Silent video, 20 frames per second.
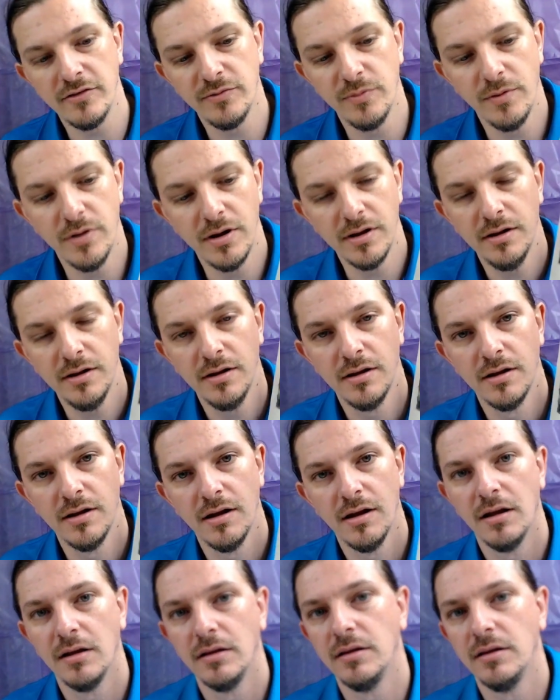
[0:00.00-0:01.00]
one,
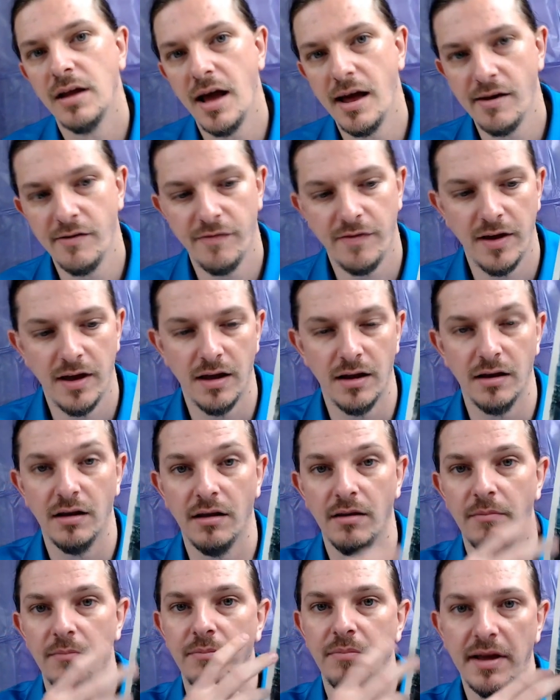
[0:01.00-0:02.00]
not a fan.
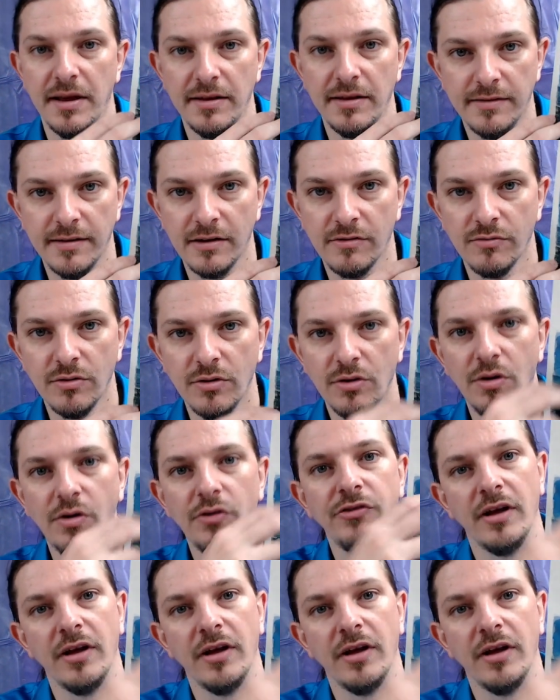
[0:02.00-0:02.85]
Basic rules,